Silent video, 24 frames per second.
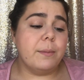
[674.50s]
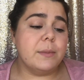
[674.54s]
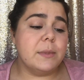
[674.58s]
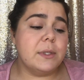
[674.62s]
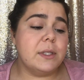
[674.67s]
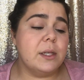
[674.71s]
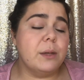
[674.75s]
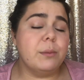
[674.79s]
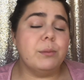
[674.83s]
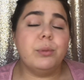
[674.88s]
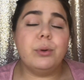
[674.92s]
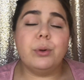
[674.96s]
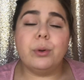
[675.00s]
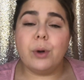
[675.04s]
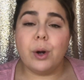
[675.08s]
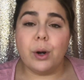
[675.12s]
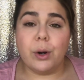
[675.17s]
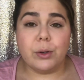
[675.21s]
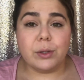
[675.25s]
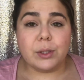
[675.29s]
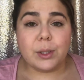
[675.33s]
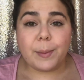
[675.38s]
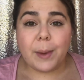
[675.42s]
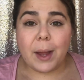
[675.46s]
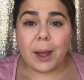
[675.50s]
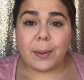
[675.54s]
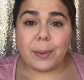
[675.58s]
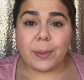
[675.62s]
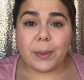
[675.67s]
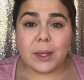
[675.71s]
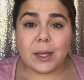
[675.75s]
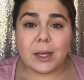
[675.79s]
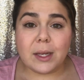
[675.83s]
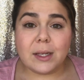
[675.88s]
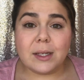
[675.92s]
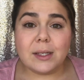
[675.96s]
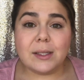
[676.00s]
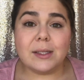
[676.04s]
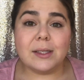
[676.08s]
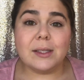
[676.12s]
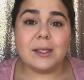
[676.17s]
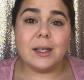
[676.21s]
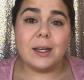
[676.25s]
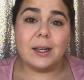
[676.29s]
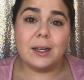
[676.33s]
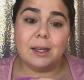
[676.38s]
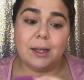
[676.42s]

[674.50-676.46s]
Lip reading: Some pros about this.